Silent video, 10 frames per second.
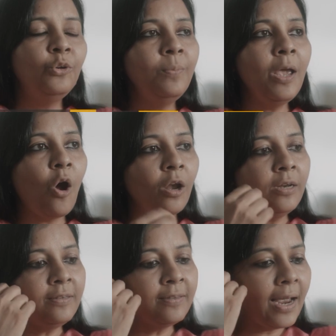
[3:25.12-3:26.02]
To be
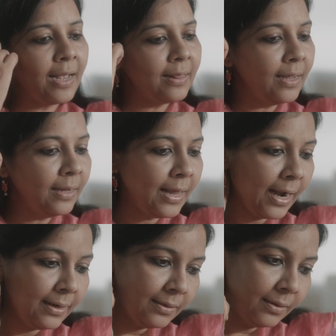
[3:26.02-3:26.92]
honest, I think
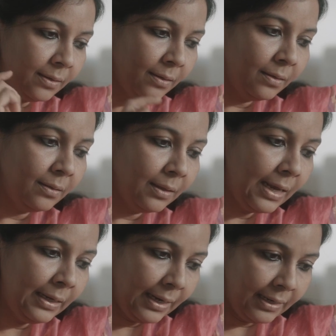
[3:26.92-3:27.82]
that
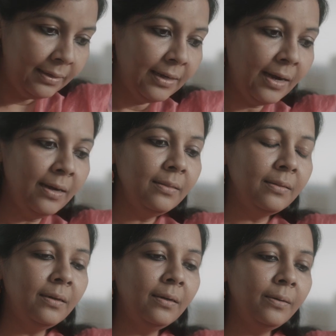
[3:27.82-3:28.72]
in India,
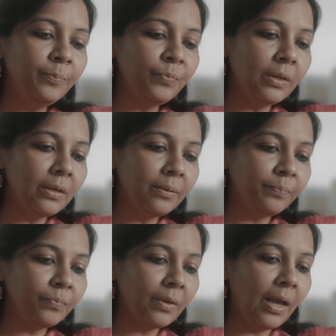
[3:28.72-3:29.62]
the
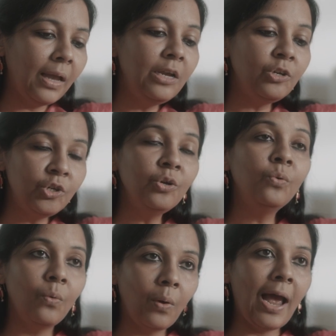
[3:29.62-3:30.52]

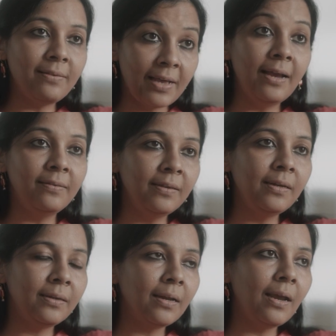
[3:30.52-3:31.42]
issue, as I
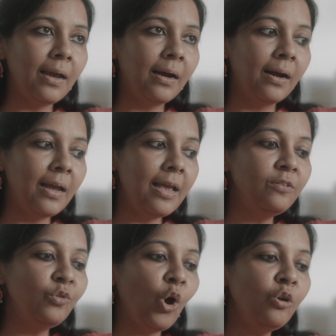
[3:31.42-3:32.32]
see it,
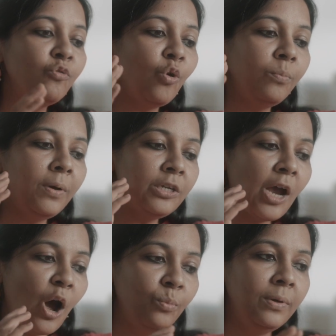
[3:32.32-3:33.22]
is not so much
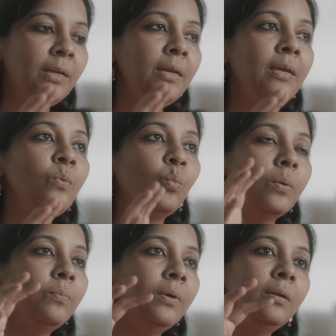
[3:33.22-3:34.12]
how many
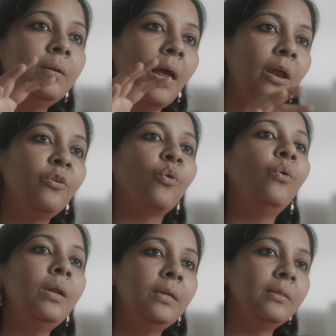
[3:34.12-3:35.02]
women
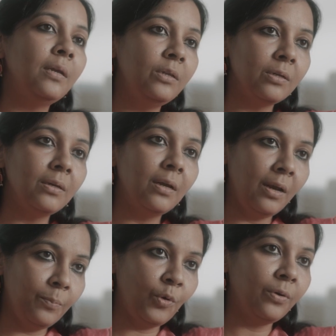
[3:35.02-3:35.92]
enroll in the
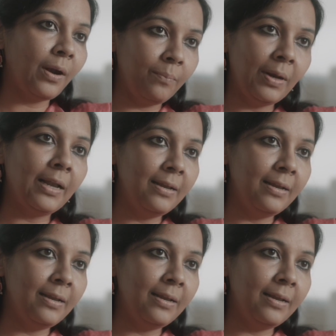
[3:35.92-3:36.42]
engineering program, at